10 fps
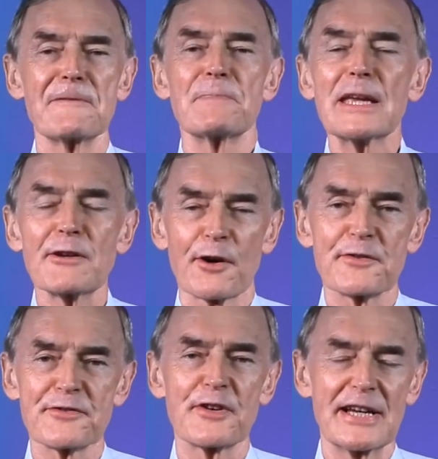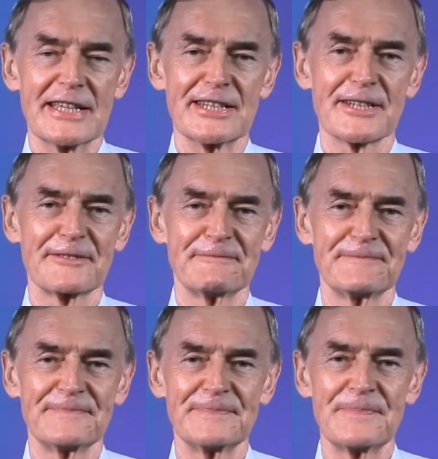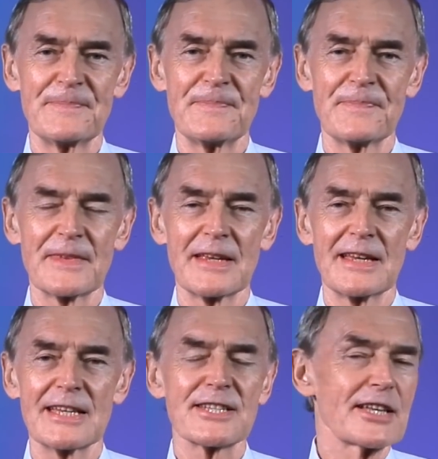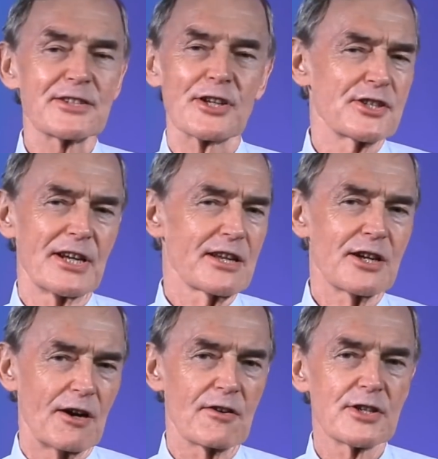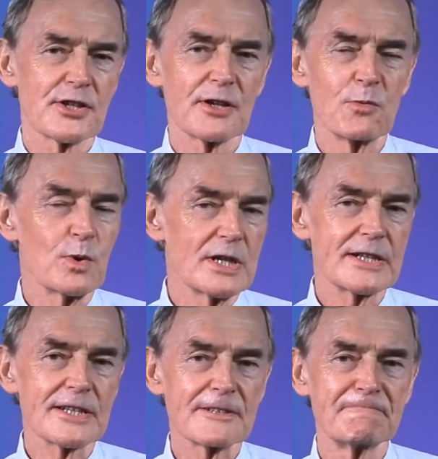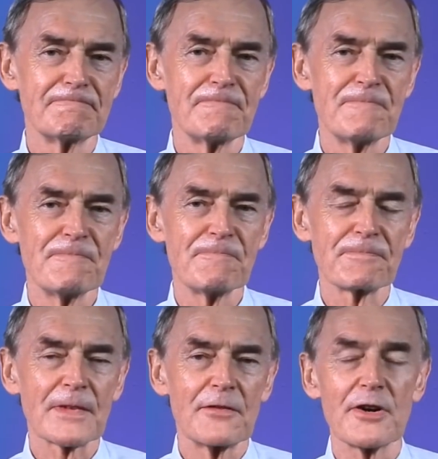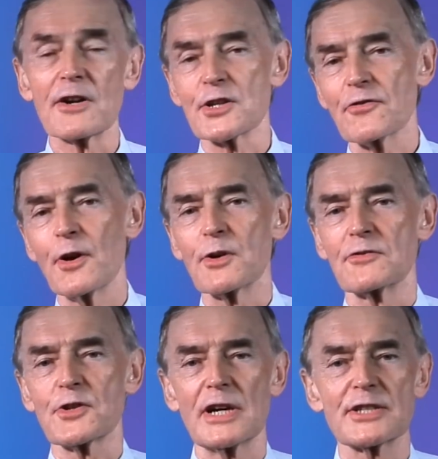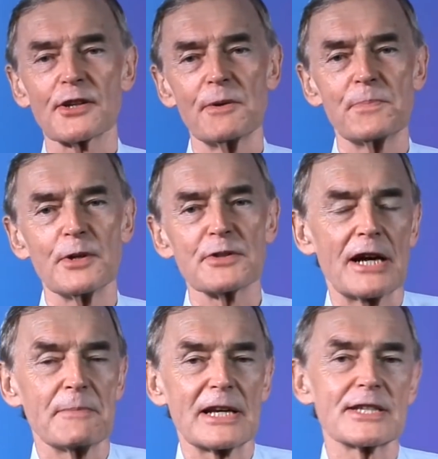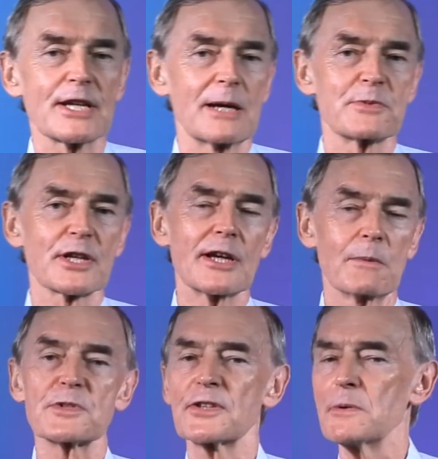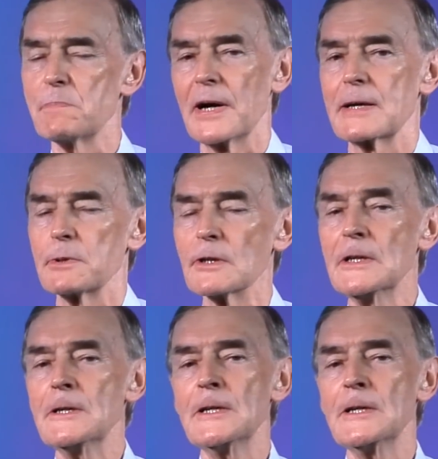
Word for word: be not afraid. Isn't that such an encouraging word? Various folk have tried to compute how many times it comes in the Bible.